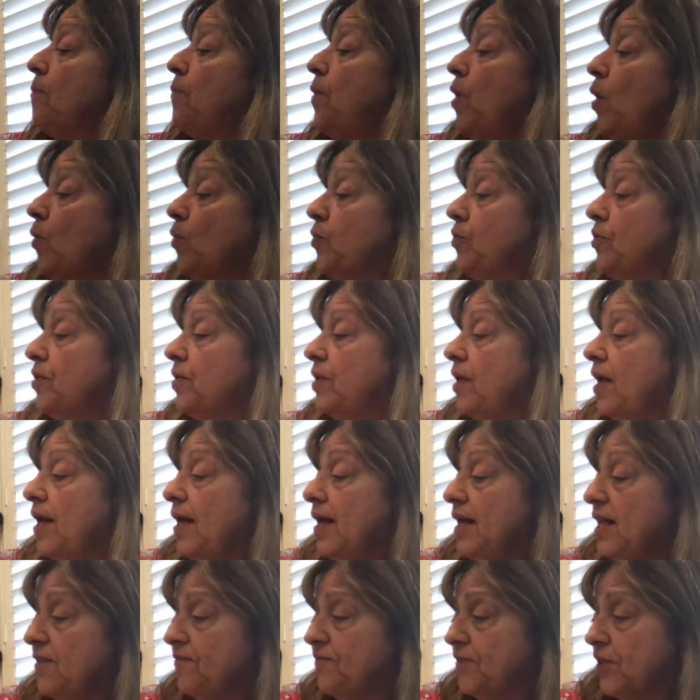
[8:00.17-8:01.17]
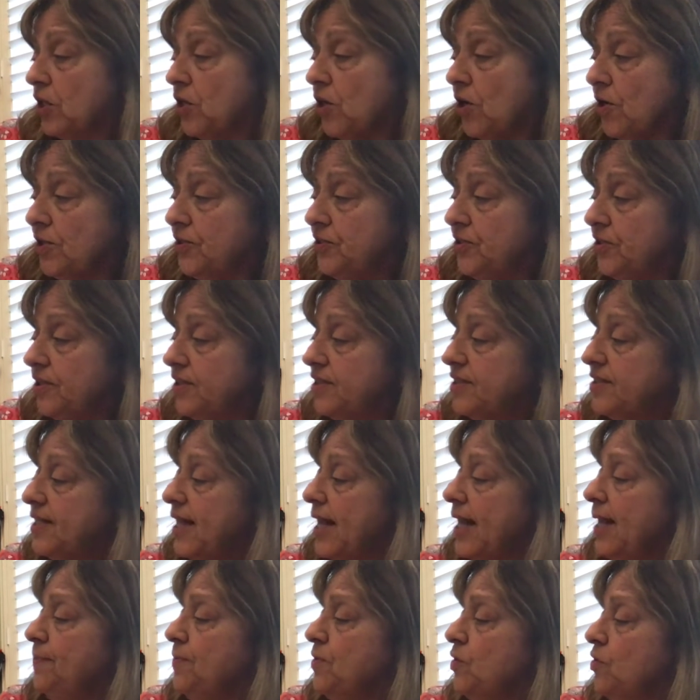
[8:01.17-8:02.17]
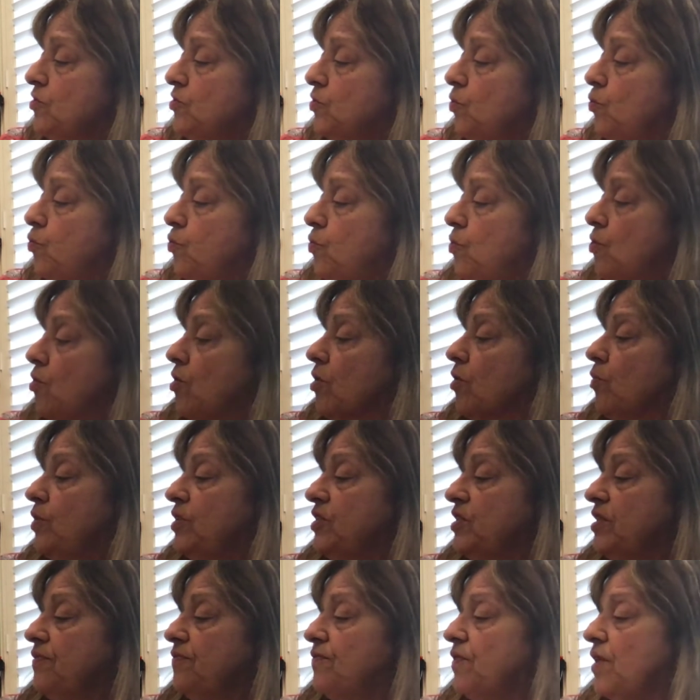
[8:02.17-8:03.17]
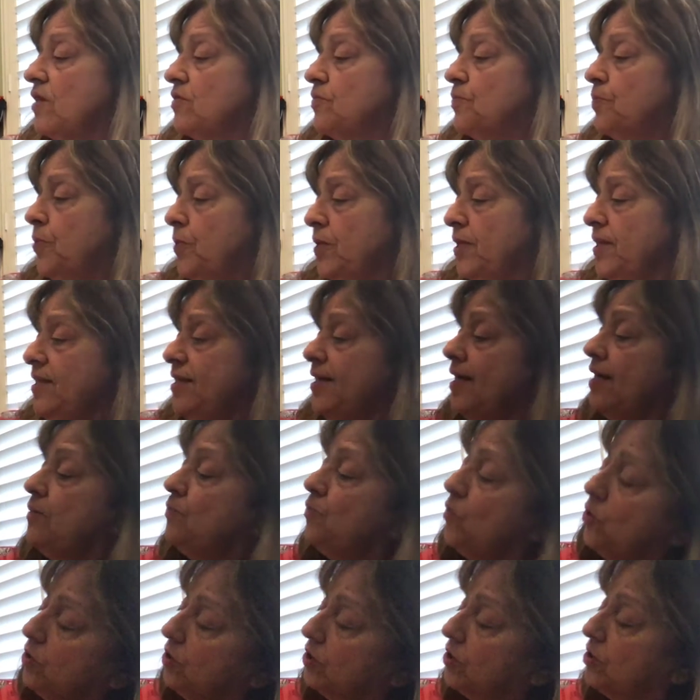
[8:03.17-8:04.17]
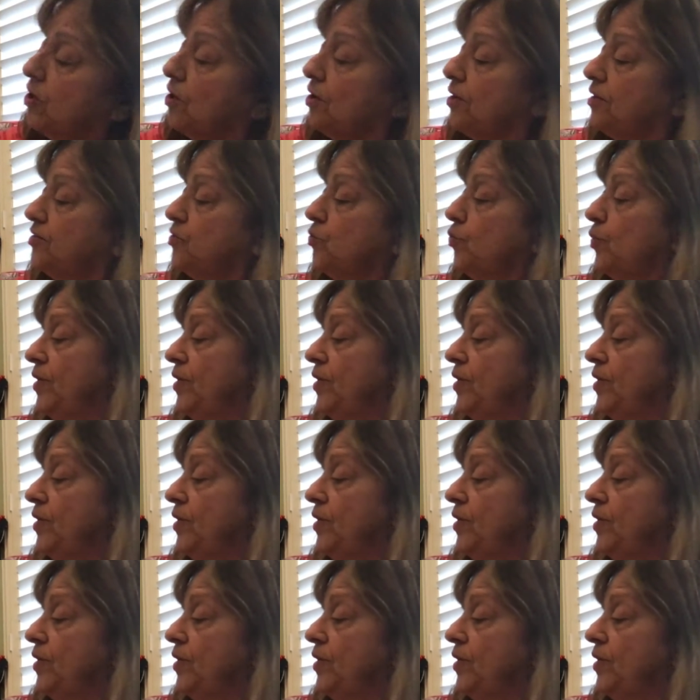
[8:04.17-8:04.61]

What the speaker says: both. If the cards are the same, there is a war, which involves putting down more cards.